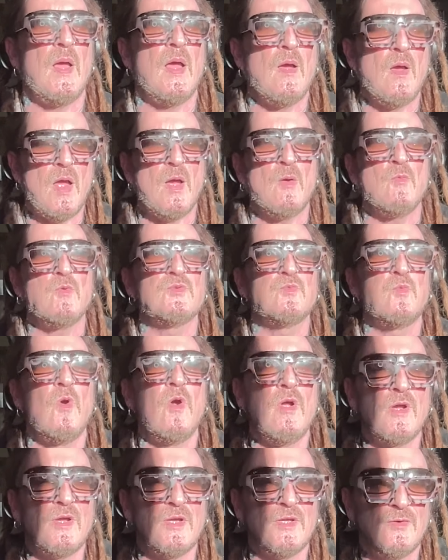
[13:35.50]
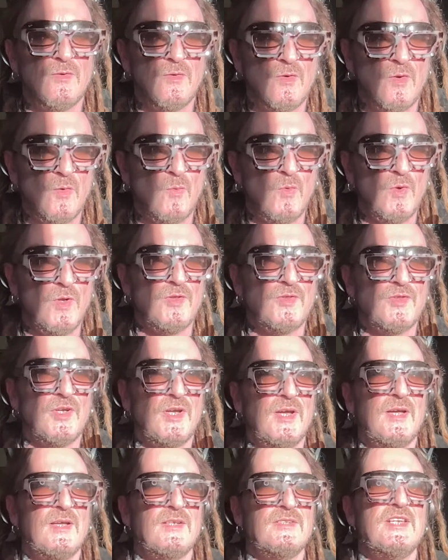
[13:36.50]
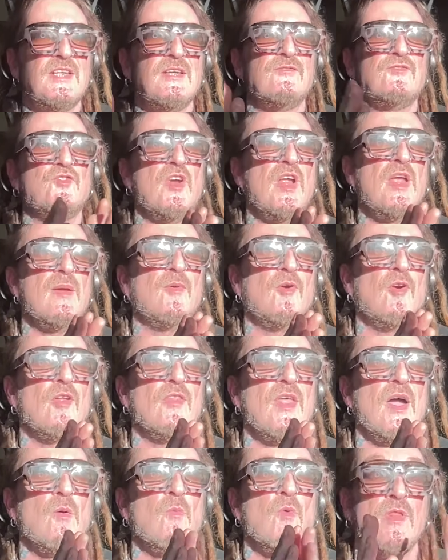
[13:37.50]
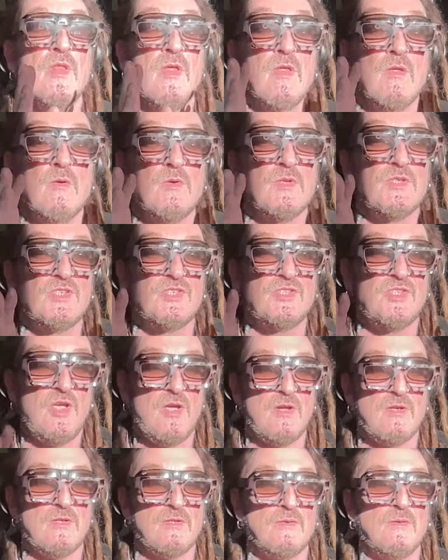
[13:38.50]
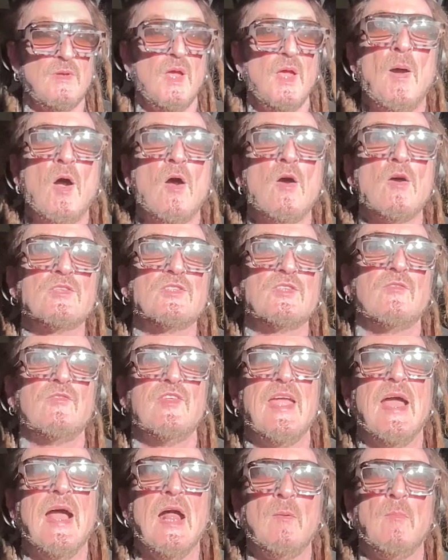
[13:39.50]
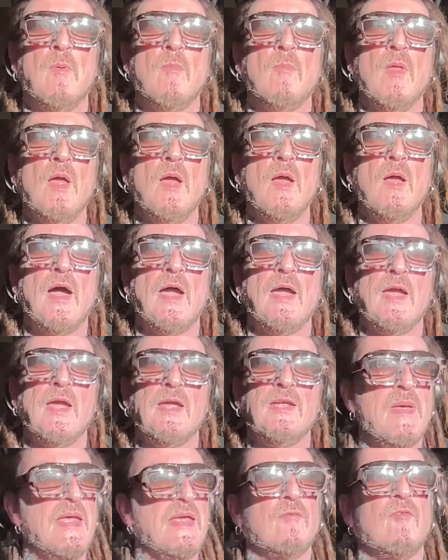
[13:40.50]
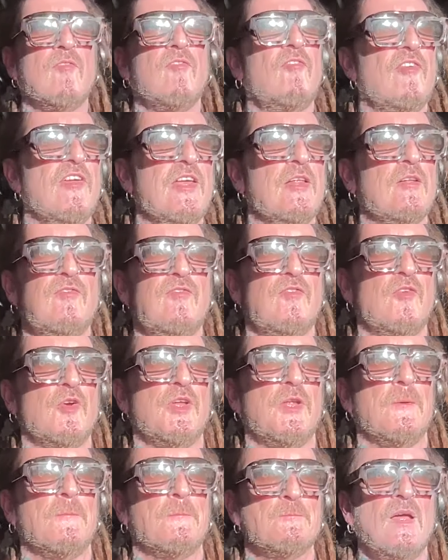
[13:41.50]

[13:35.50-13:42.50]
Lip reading: I was working with Dave Draper on that one, and there was certain parts of the album that made him feel funny,